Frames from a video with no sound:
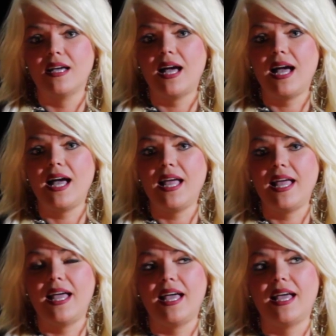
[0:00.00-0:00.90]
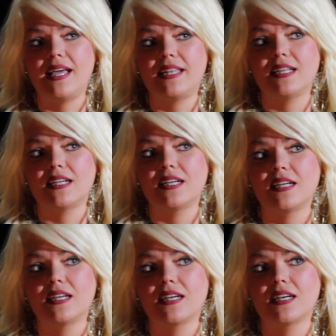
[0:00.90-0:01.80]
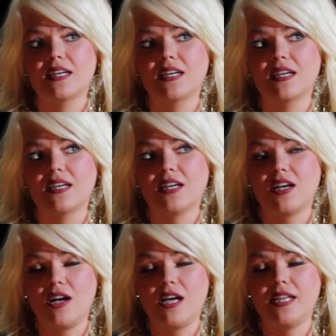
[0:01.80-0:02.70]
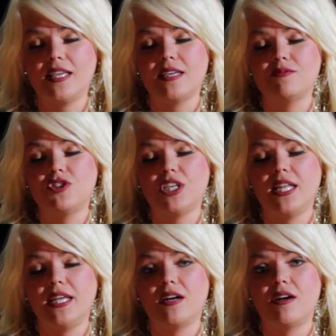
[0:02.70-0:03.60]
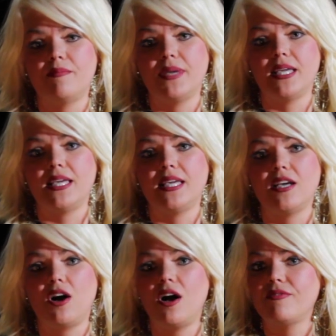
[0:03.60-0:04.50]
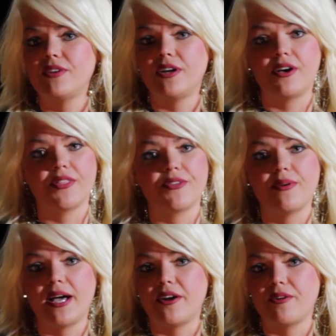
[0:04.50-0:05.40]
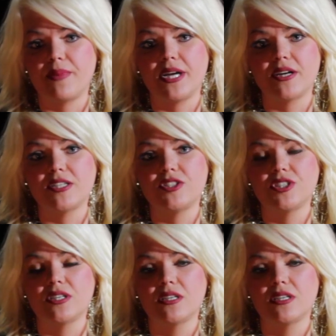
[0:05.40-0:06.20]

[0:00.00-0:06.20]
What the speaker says: I had caught him cheating on me off and on throughout our marriage.